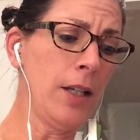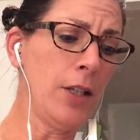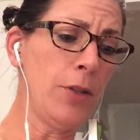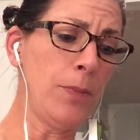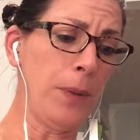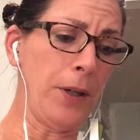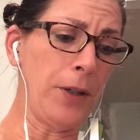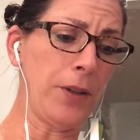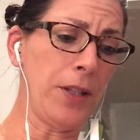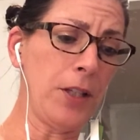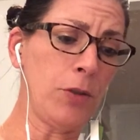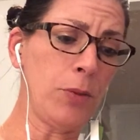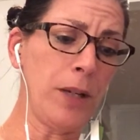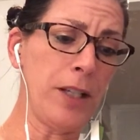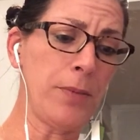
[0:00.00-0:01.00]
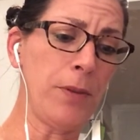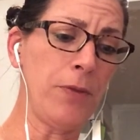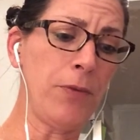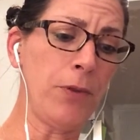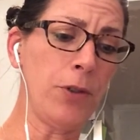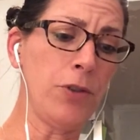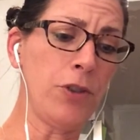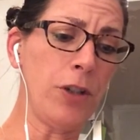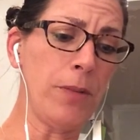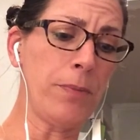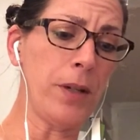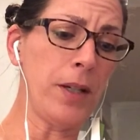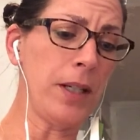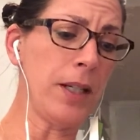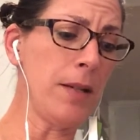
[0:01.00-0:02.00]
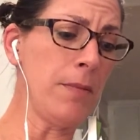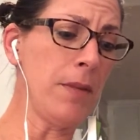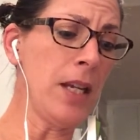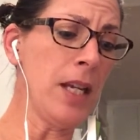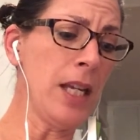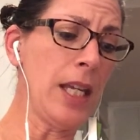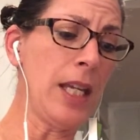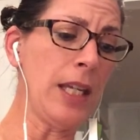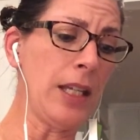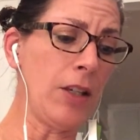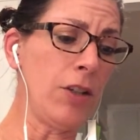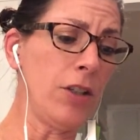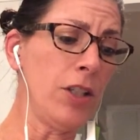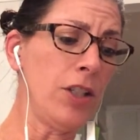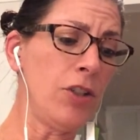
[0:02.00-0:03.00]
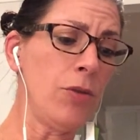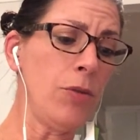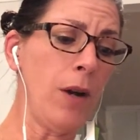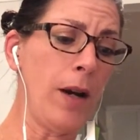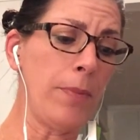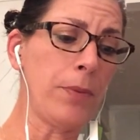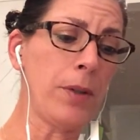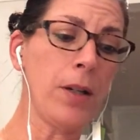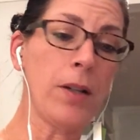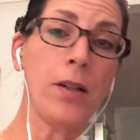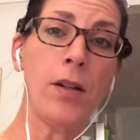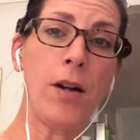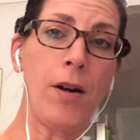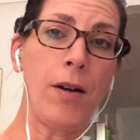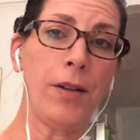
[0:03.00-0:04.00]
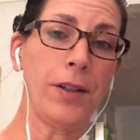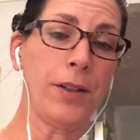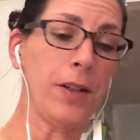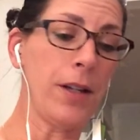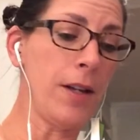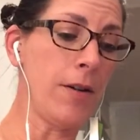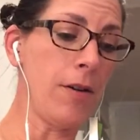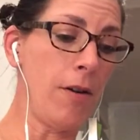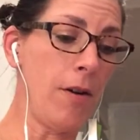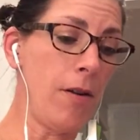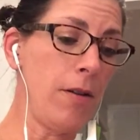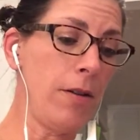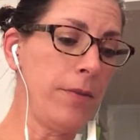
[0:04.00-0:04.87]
You better think twice before you jump on him. He could eat you up, collar and all."